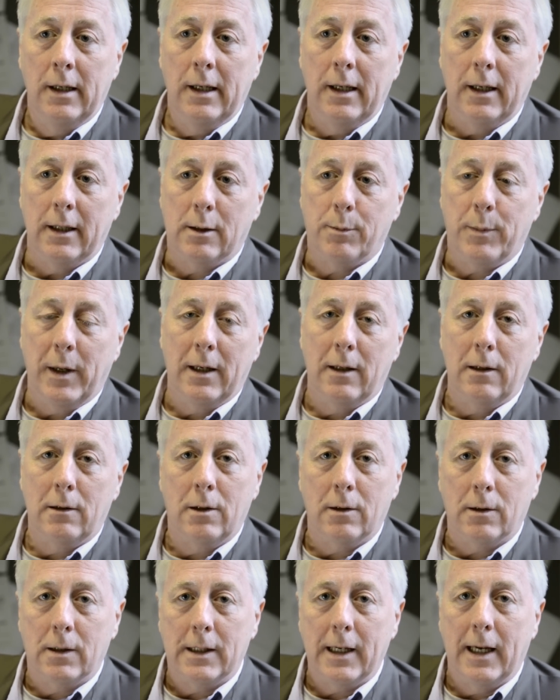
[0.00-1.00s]

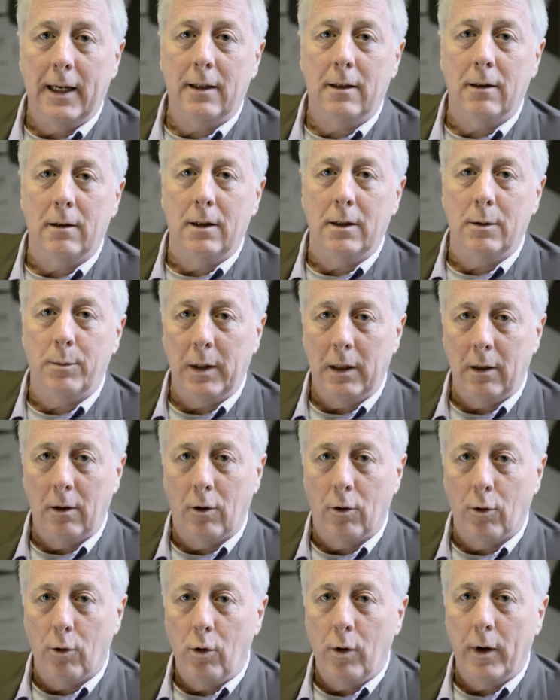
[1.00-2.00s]
expenditure sector has been
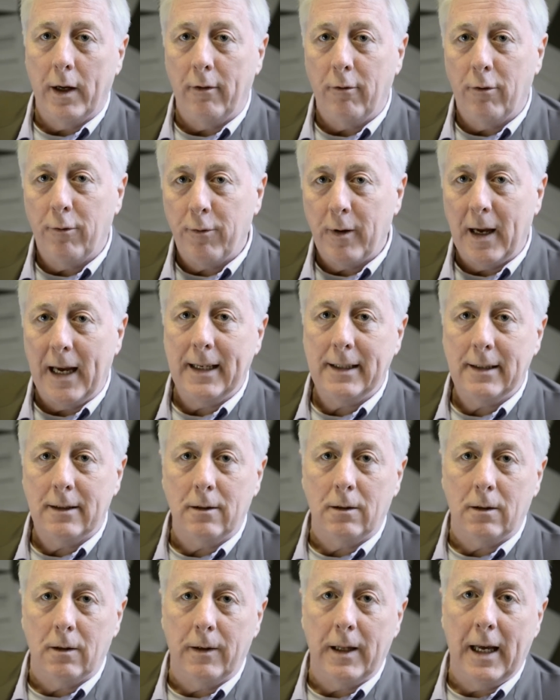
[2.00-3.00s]
growing
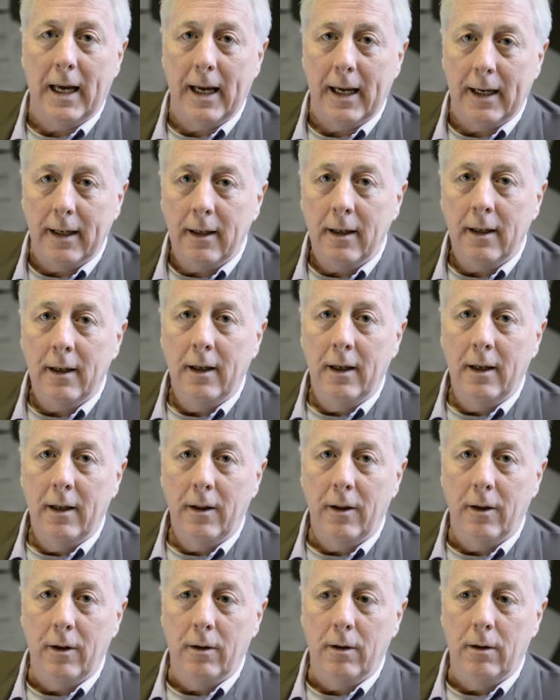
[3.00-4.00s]
faster than
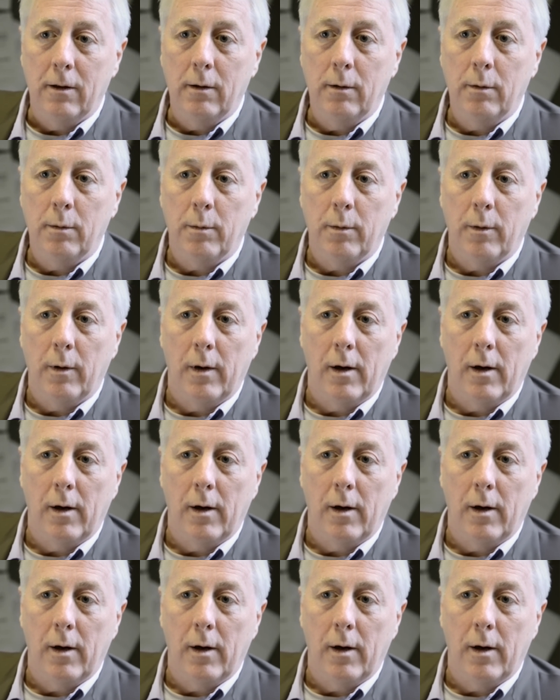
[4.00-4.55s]
the